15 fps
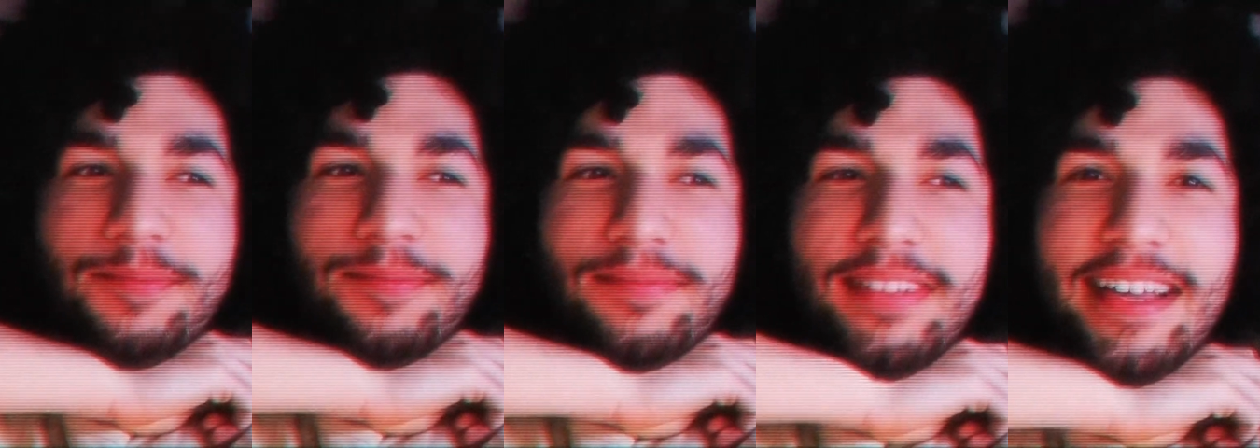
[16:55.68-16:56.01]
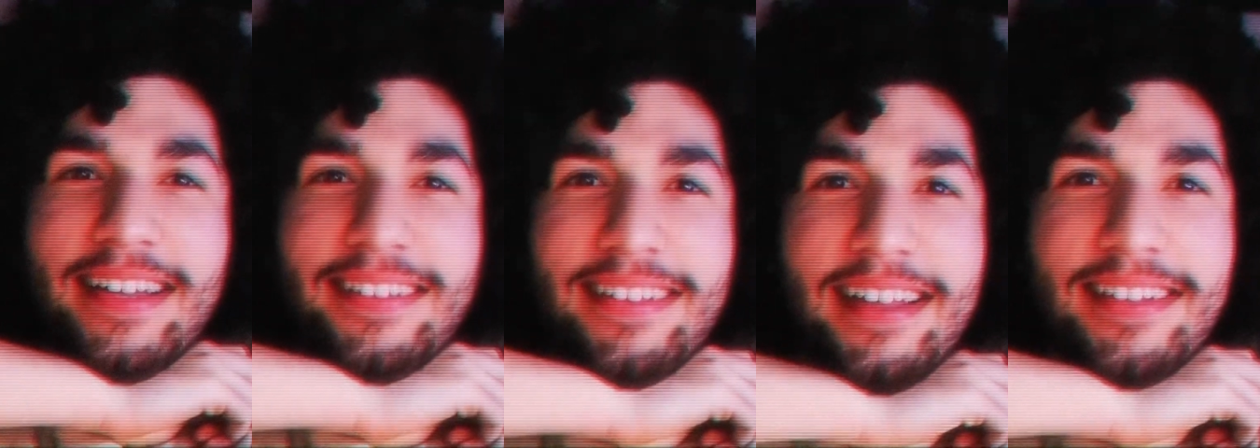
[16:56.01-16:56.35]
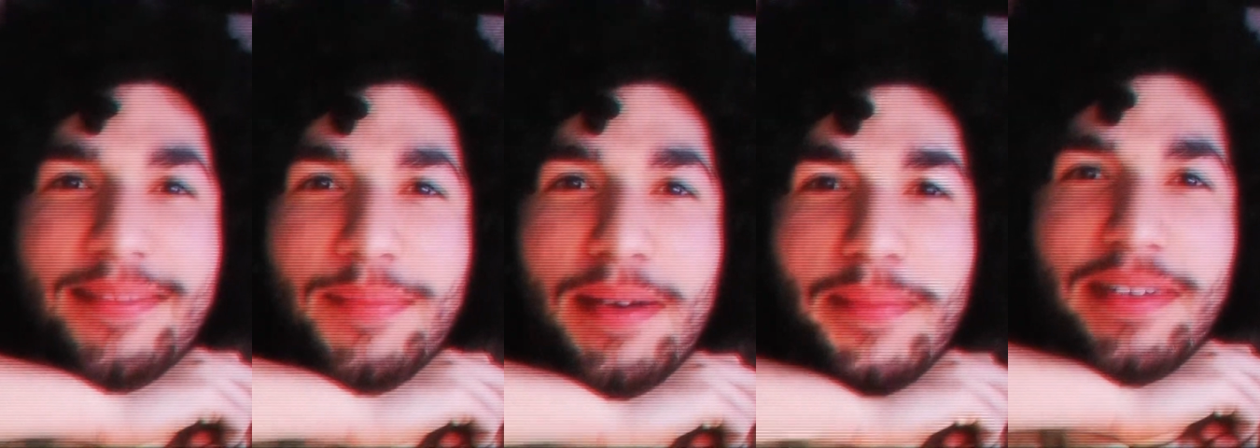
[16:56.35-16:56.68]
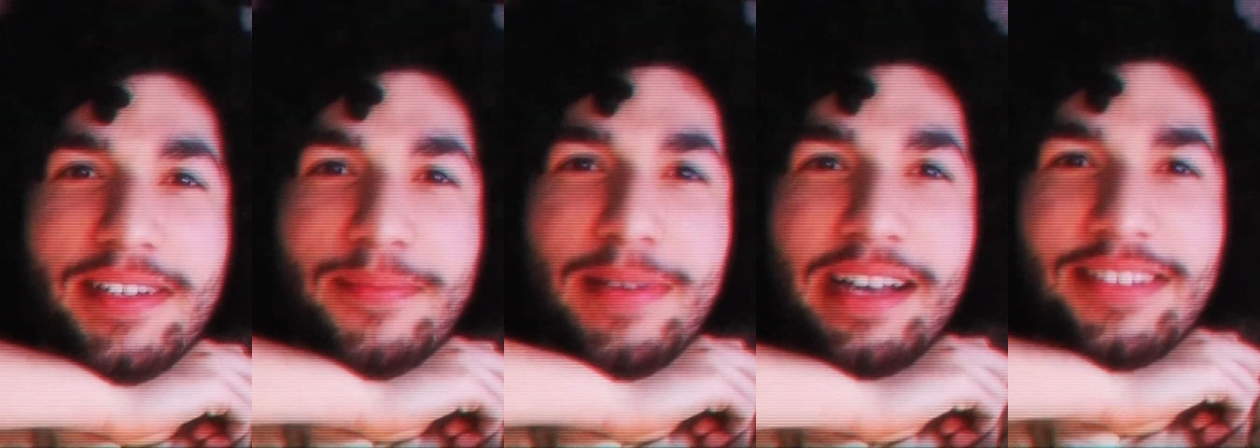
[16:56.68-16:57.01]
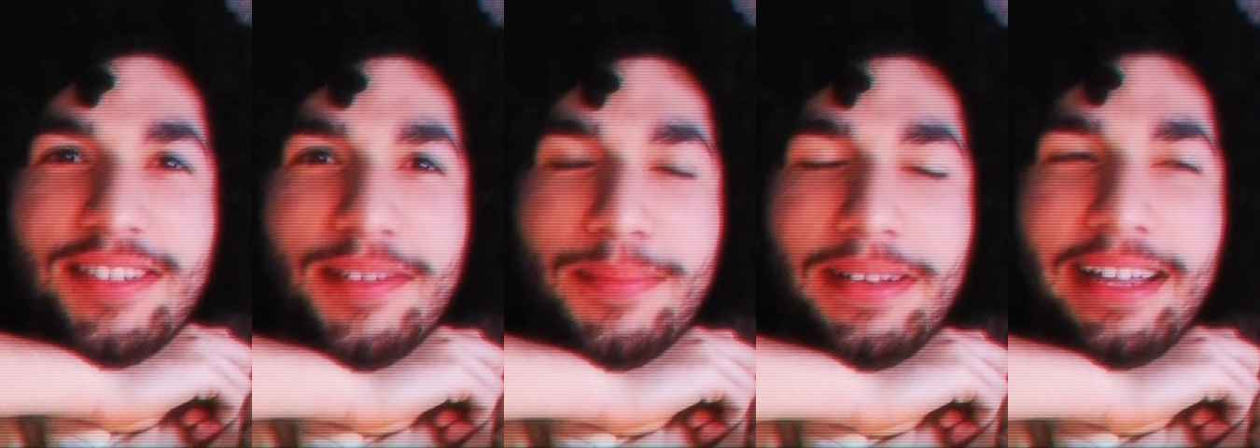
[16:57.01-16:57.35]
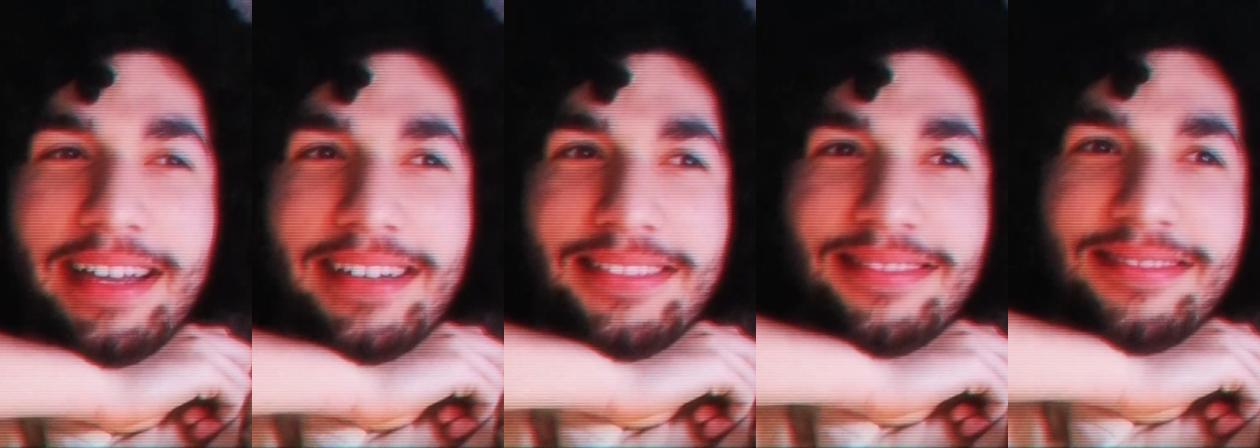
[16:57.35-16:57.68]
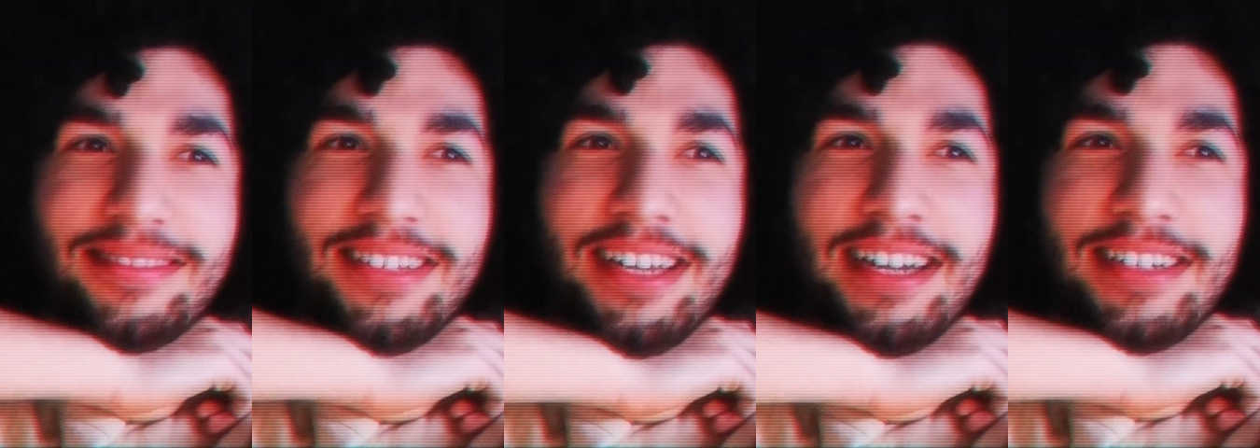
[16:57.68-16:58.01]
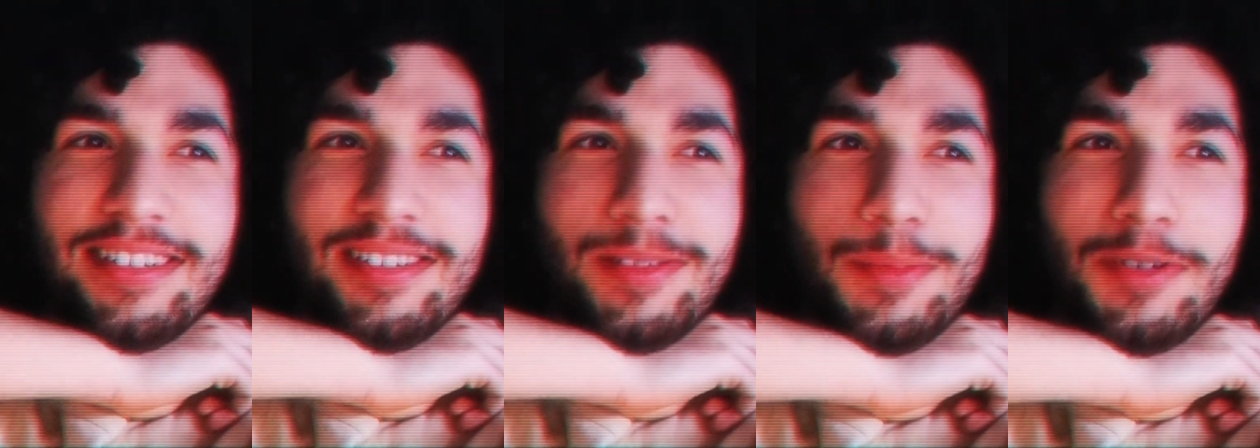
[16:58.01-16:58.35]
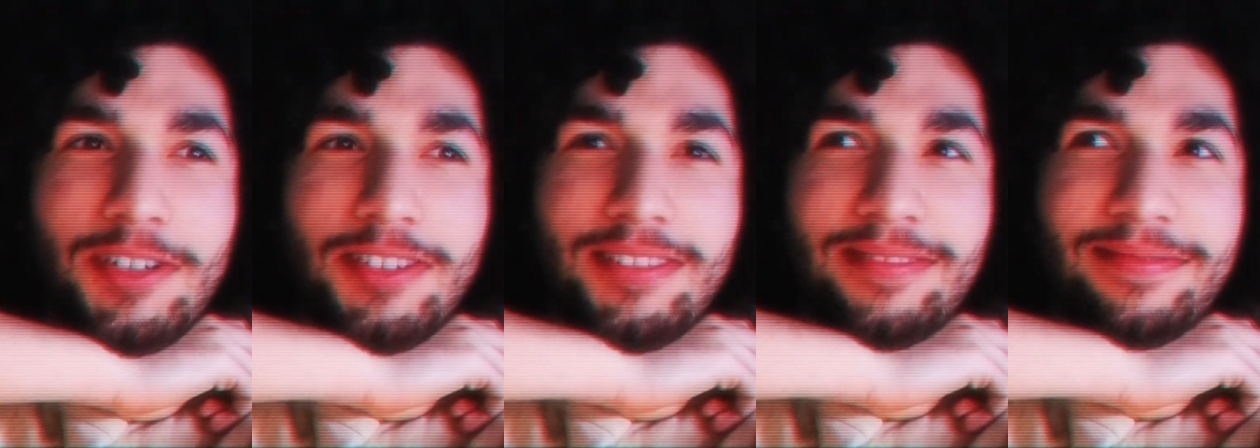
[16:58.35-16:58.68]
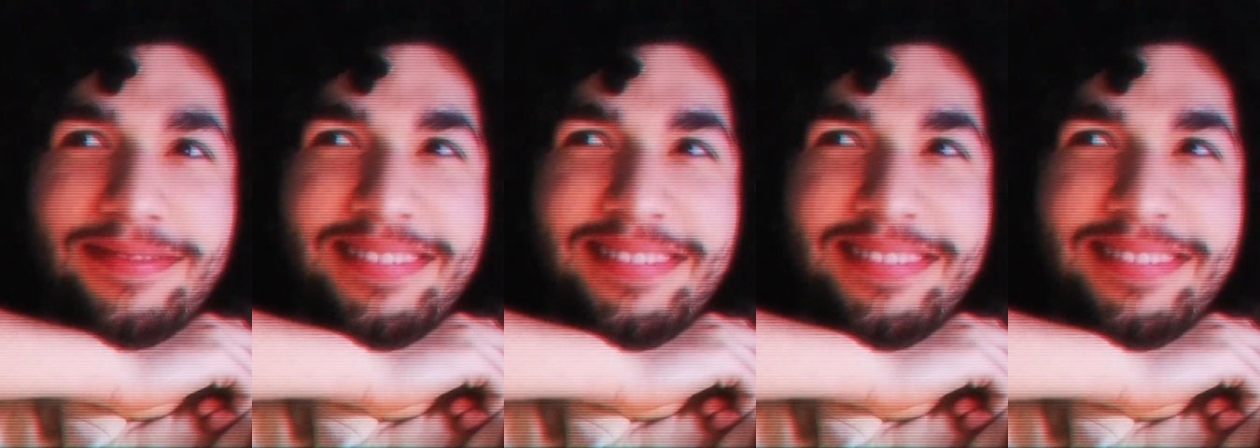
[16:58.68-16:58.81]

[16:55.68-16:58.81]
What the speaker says: That's my big master plan that I just spoiled.